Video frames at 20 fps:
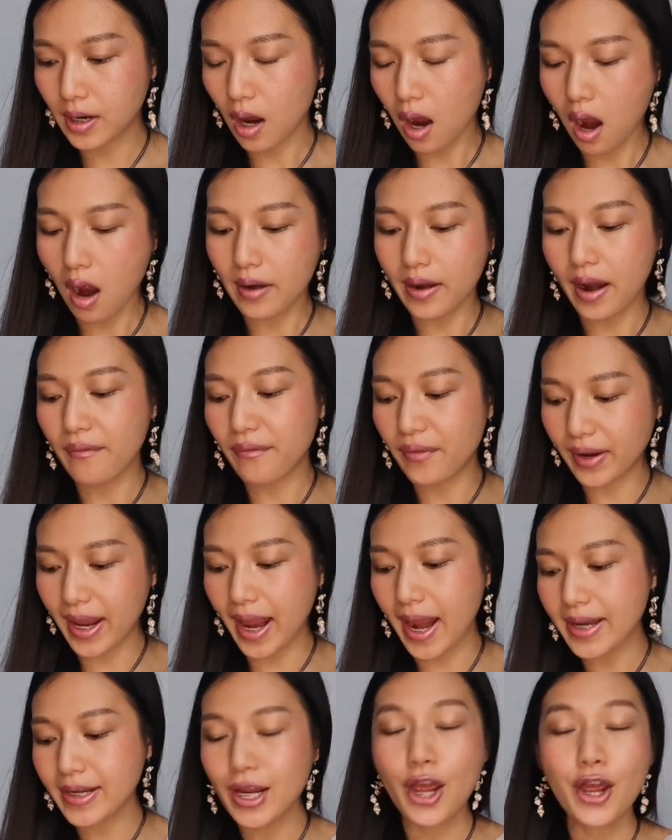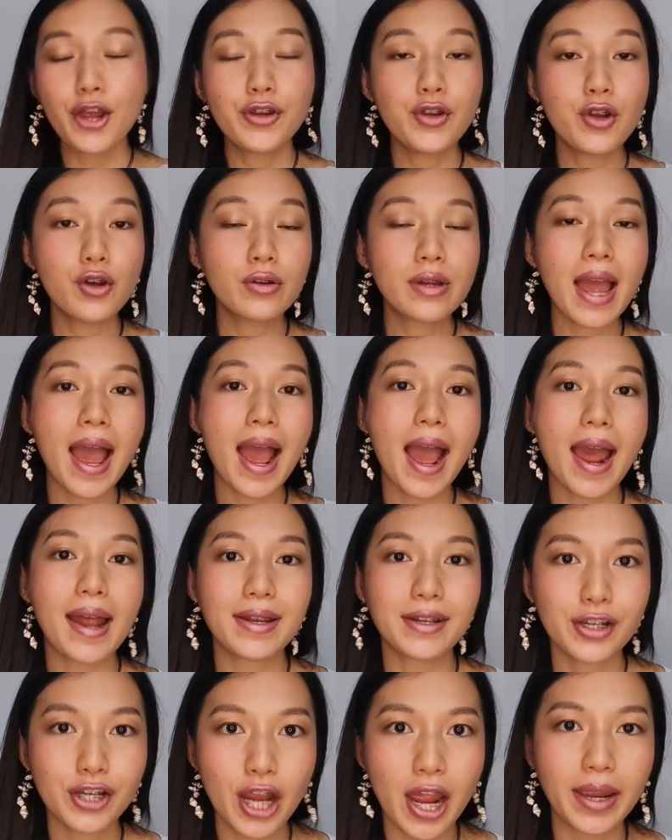Oh, don't forget, you
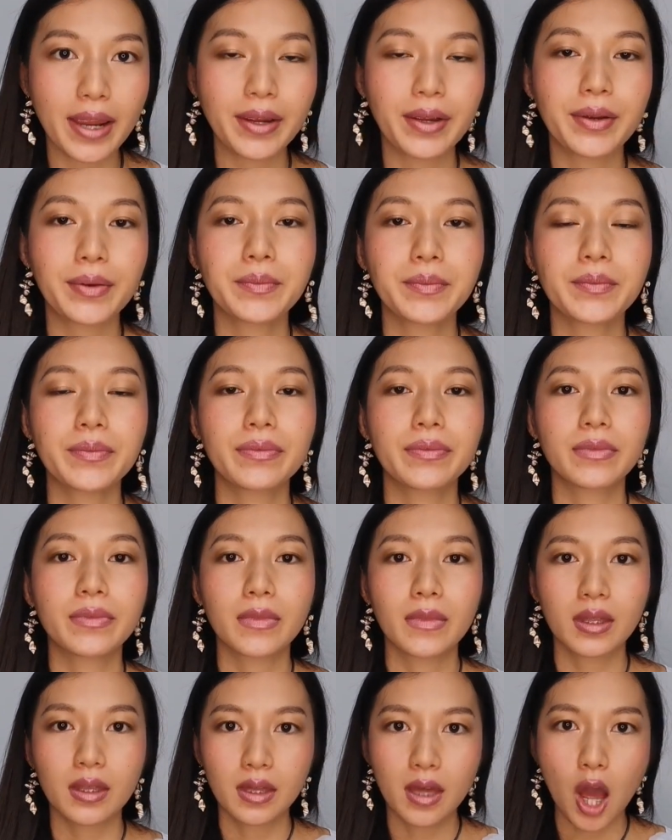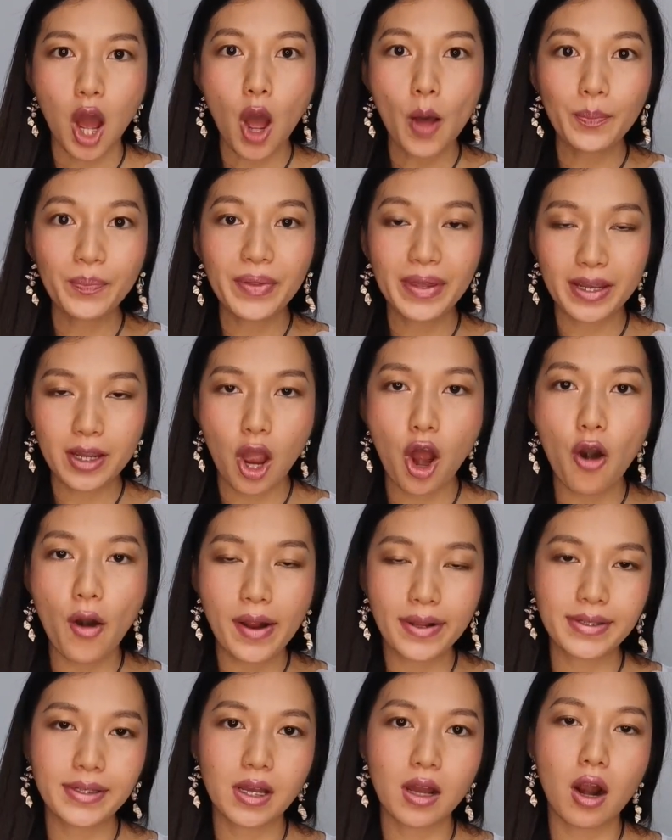can check optic character